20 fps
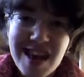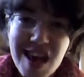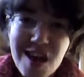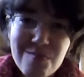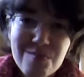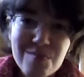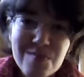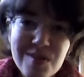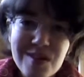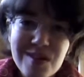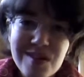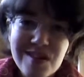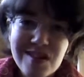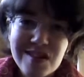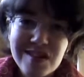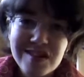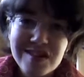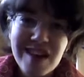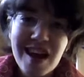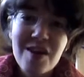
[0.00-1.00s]
name
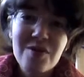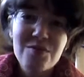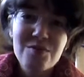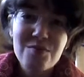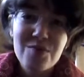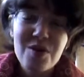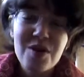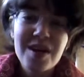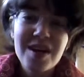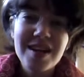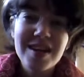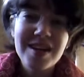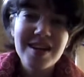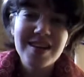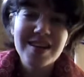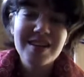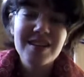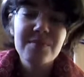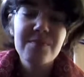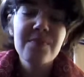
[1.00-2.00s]
sound more
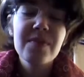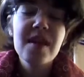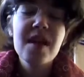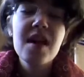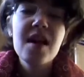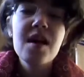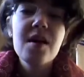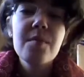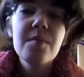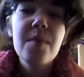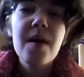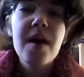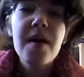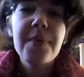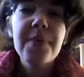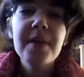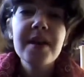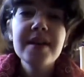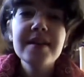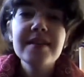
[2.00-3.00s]
English.
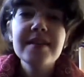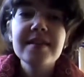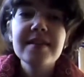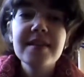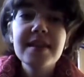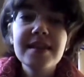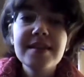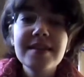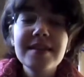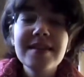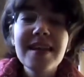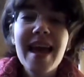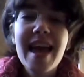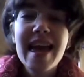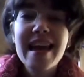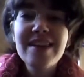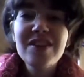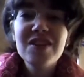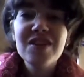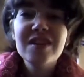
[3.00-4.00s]
But it's an
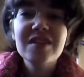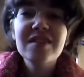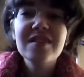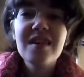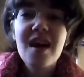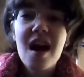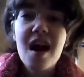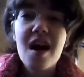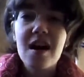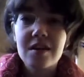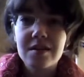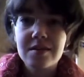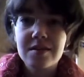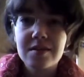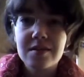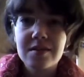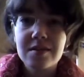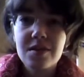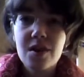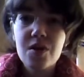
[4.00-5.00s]
ancient ox,
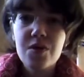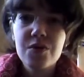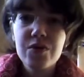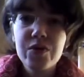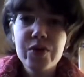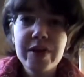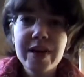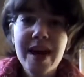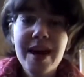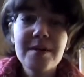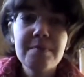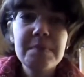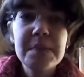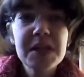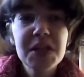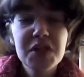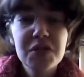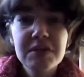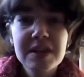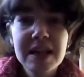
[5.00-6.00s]
so you can
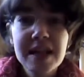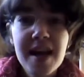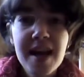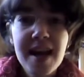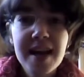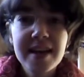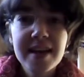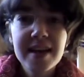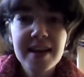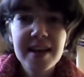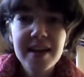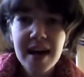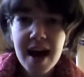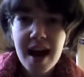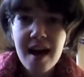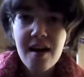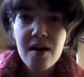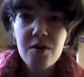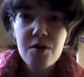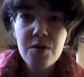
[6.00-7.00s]
picture it like a
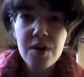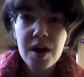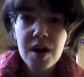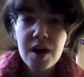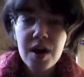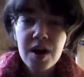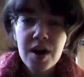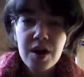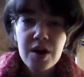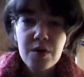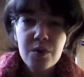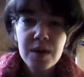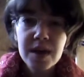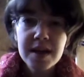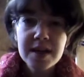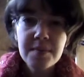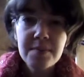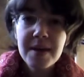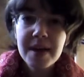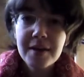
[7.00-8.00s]
cow
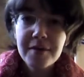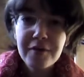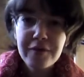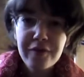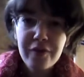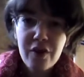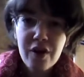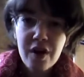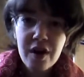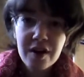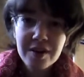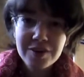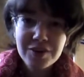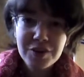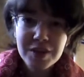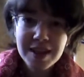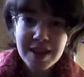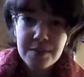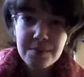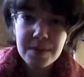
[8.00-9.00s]
with a big fur
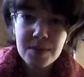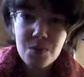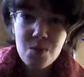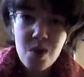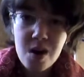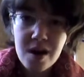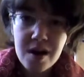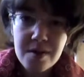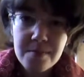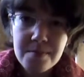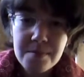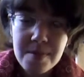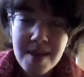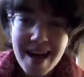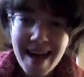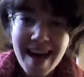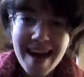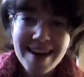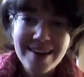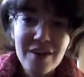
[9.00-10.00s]
to keep it
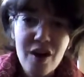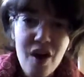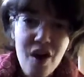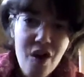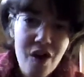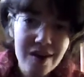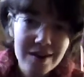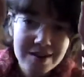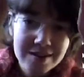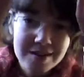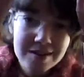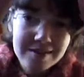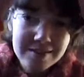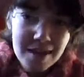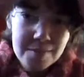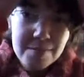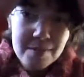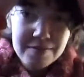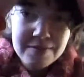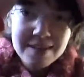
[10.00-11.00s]
warm and horns on
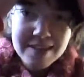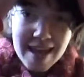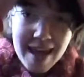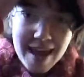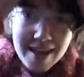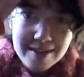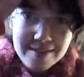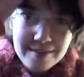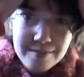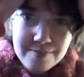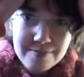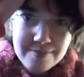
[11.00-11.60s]
top of its head.